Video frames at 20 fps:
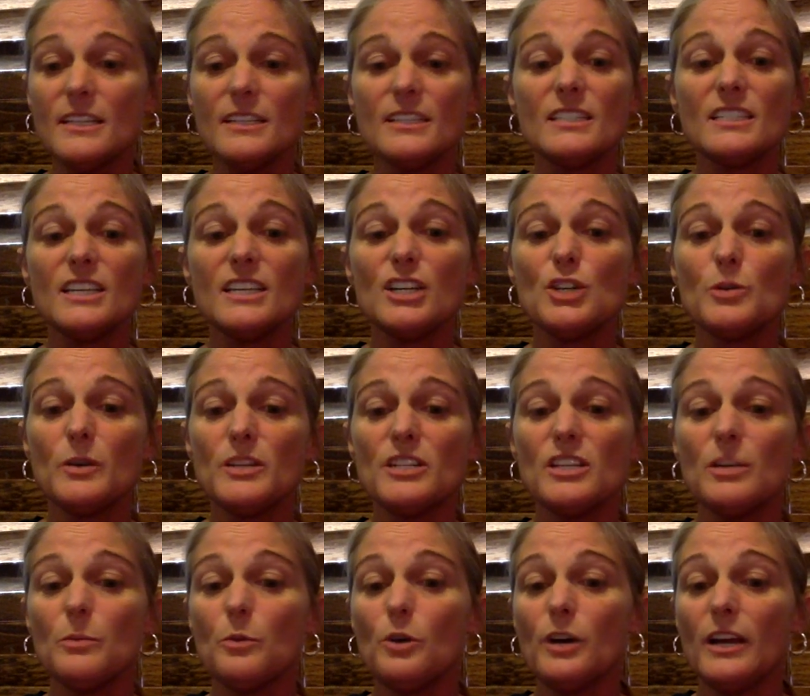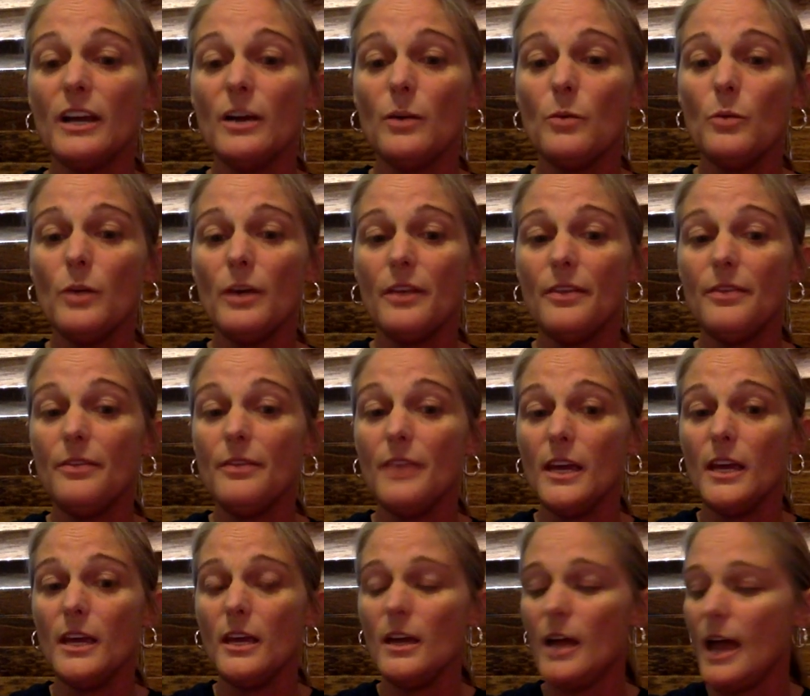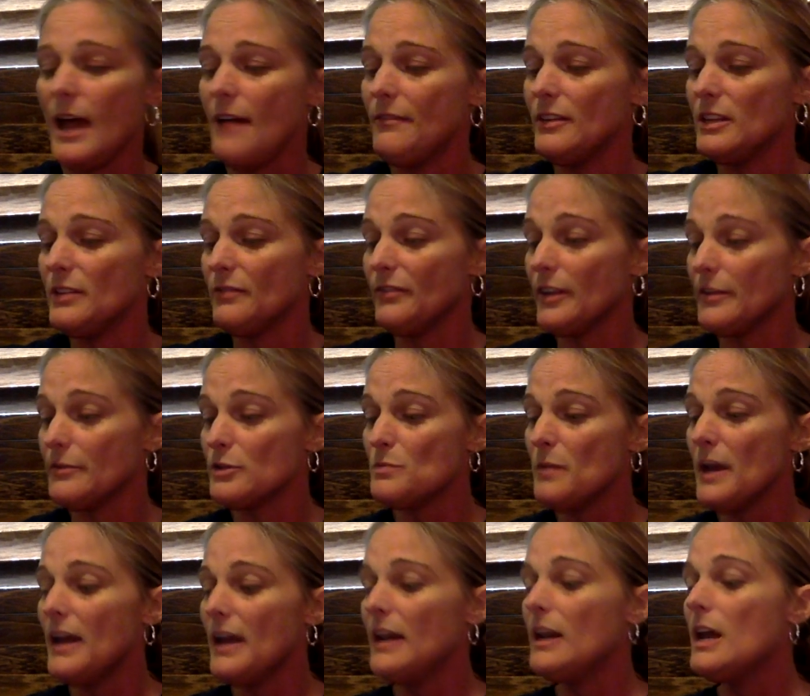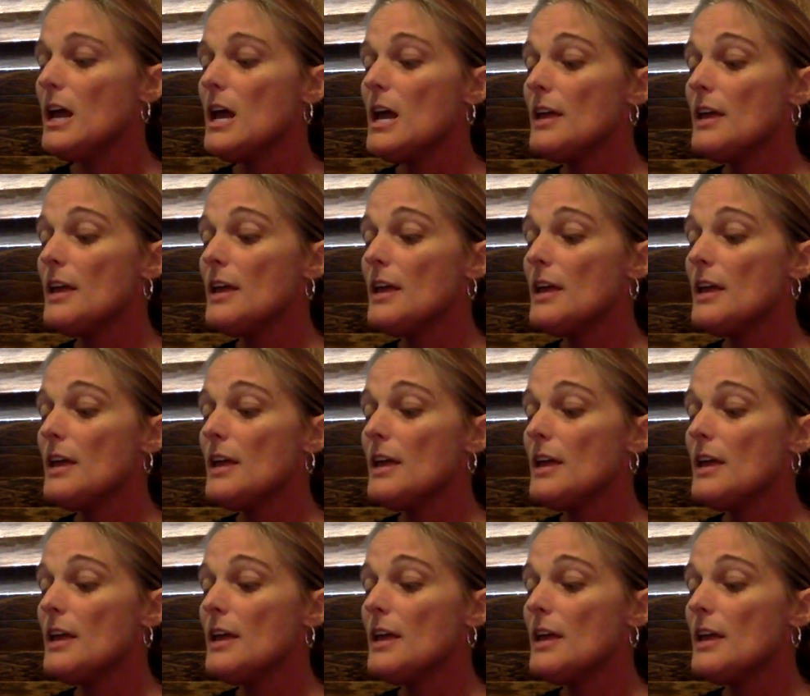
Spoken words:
situation that we're in with having the flavors made.